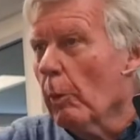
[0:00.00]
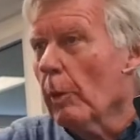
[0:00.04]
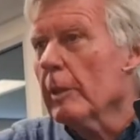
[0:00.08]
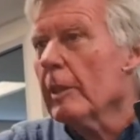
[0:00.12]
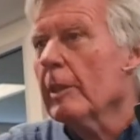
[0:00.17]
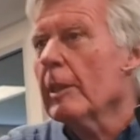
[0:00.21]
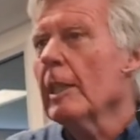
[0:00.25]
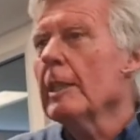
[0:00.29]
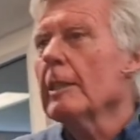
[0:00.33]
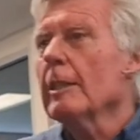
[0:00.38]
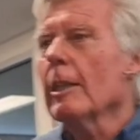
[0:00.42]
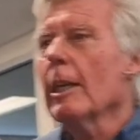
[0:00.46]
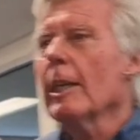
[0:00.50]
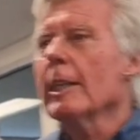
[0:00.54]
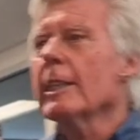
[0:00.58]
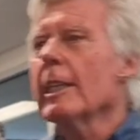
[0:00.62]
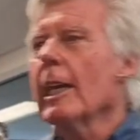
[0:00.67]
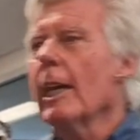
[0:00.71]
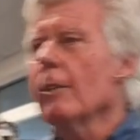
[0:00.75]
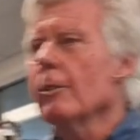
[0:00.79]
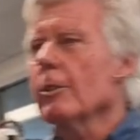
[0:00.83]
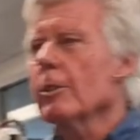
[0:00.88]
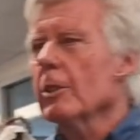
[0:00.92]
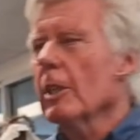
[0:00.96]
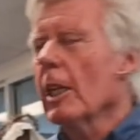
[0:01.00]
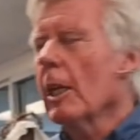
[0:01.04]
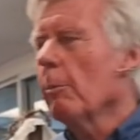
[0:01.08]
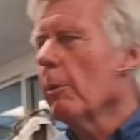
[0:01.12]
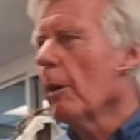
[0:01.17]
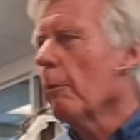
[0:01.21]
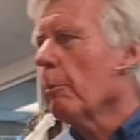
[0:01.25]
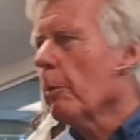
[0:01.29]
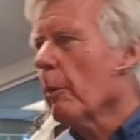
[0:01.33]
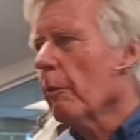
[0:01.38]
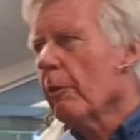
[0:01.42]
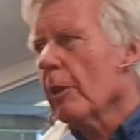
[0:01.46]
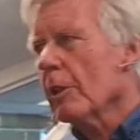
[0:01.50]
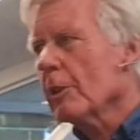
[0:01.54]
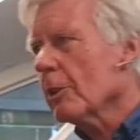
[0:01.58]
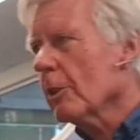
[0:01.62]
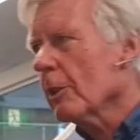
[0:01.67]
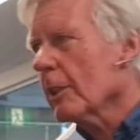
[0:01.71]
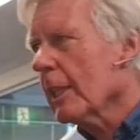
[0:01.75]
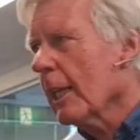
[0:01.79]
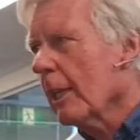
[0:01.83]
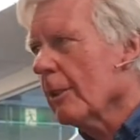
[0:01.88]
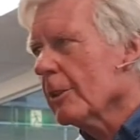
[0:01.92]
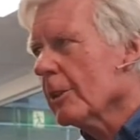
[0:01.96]
one thing that I counsel. I'm a
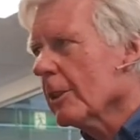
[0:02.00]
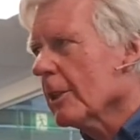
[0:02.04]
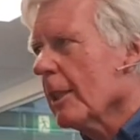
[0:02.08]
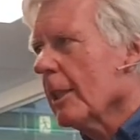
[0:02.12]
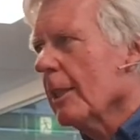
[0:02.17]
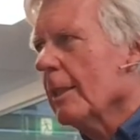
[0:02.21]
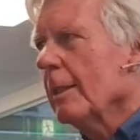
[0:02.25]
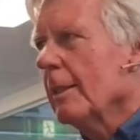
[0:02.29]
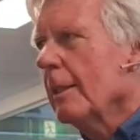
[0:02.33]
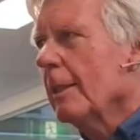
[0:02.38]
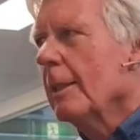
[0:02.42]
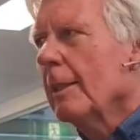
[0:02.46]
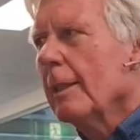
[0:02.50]
professional counselor.